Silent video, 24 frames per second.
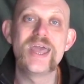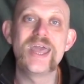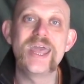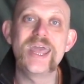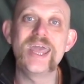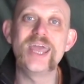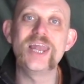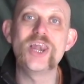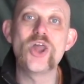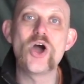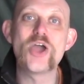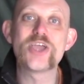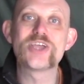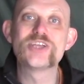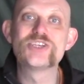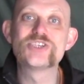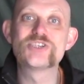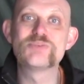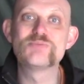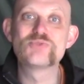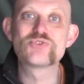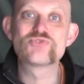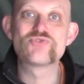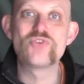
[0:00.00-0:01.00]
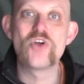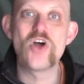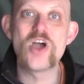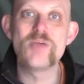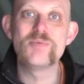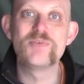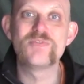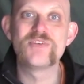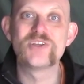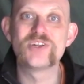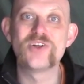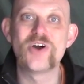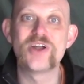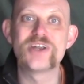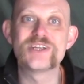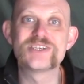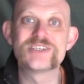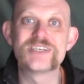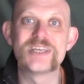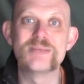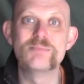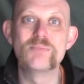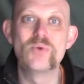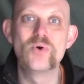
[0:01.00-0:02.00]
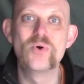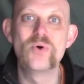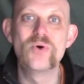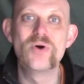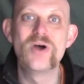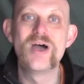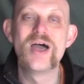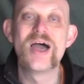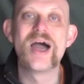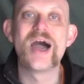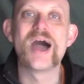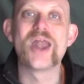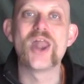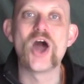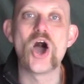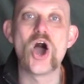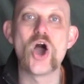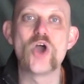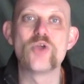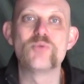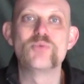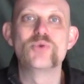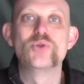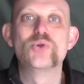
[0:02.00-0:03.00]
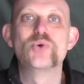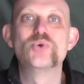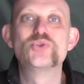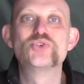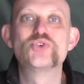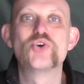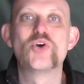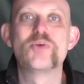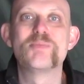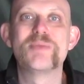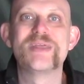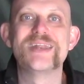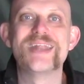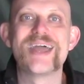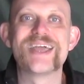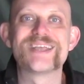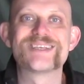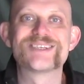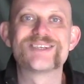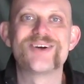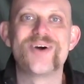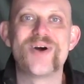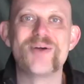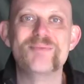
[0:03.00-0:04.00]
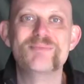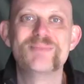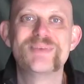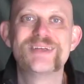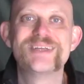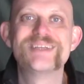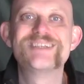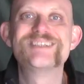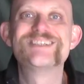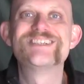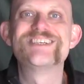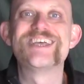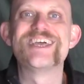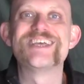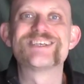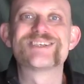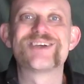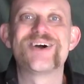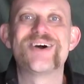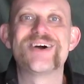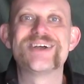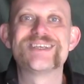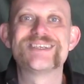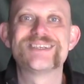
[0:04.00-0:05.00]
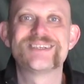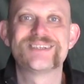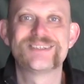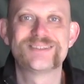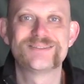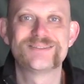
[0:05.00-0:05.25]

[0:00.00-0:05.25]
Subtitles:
Hit like and subscribe if you'd like to see more, and I hope you'll all join me next time. Cheers, guys.